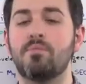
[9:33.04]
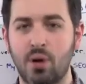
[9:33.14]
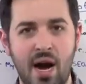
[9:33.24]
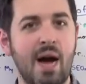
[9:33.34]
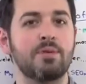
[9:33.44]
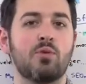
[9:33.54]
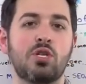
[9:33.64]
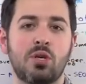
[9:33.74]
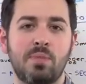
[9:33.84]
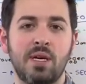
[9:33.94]
Perhaps we
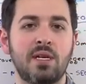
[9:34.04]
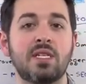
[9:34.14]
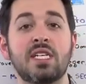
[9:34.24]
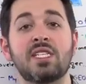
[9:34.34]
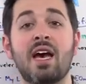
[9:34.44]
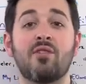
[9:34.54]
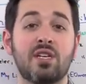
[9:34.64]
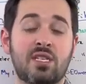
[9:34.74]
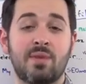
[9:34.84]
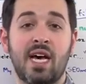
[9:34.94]
should be
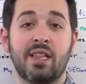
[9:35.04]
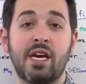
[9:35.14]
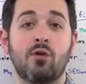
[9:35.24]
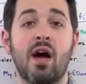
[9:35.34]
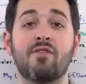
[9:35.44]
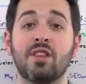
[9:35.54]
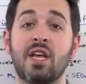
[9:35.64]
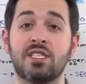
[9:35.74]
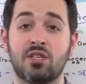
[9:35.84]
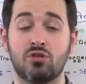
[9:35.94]
discounting some of that link graph
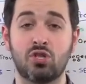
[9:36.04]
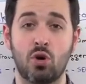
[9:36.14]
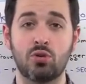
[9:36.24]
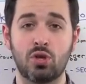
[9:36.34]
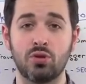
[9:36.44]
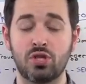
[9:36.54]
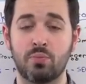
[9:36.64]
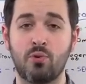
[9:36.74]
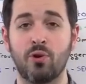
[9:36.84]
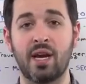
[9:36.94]
unless there's social
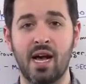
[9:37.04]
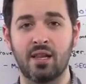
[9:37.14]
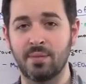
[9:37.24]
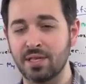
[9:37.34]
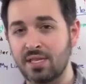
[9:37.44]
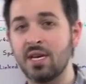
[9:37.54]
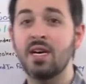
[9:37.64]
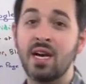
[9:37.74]
supporting elements.